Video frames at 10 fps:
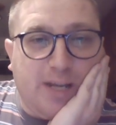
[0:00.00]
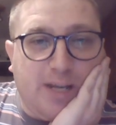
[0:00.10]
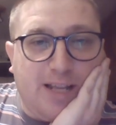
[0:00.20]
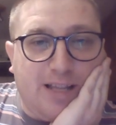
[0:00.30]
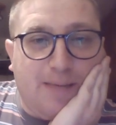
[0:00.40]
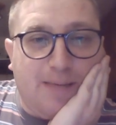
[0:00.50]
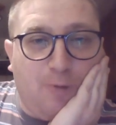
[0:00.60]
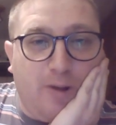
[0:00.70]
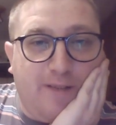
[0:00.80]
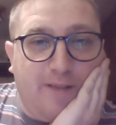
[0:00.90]
We get to
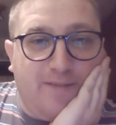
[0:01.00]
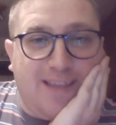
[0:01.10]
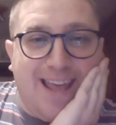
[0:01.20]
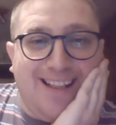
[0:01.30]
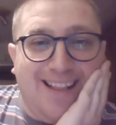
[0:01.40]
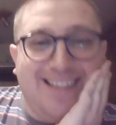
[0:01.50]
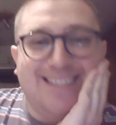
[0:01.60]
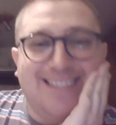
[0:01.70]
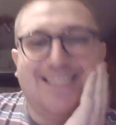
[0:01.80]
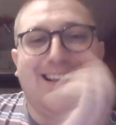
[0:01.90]
that point at the end
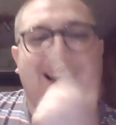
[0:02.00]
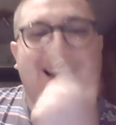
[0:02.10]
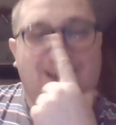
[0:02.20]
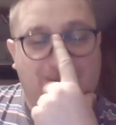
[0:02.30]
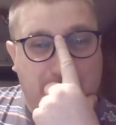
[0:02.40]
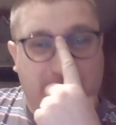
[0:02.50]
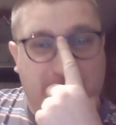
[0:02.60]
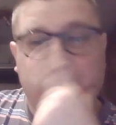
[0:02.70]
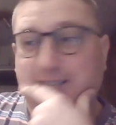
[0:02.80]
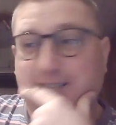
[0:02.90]
of a
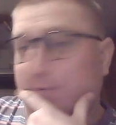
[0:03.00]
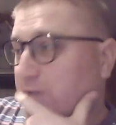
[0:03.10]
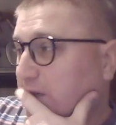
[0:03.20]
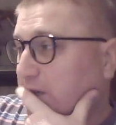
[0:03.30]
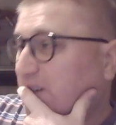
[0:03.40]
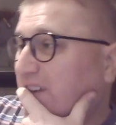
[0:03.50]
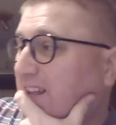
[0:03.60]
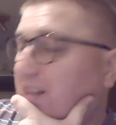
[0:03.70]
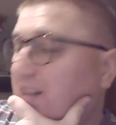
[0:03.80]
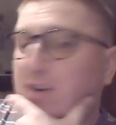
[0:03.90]
build segment, and
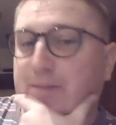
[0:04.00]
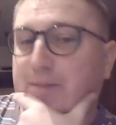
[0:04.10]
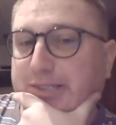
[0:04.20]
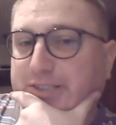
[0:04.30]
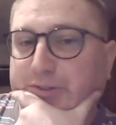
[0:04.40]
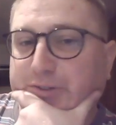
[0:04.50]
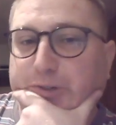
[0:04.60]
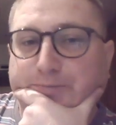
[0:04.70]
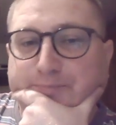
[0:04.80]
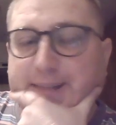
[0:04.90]
I look at myself
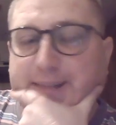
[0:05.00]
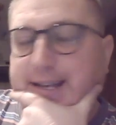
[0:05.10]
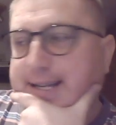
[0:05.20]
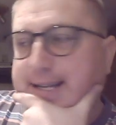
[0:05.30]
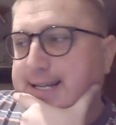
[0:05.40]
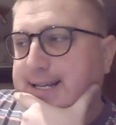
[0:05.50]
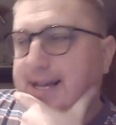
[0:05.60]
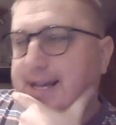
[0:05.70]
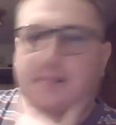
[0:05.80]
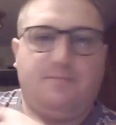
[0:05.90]
going,
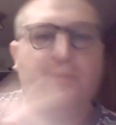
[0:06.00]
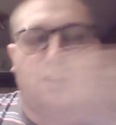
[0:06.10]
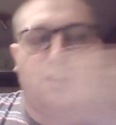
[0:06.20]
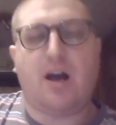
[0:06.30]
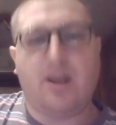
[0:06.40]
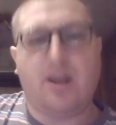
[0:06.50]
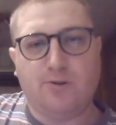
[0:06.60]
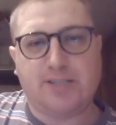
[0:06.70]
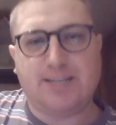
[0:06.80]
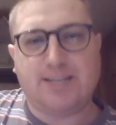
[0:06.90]
and I
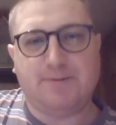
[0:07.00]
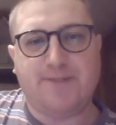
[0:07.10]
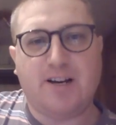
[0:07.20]
always ask my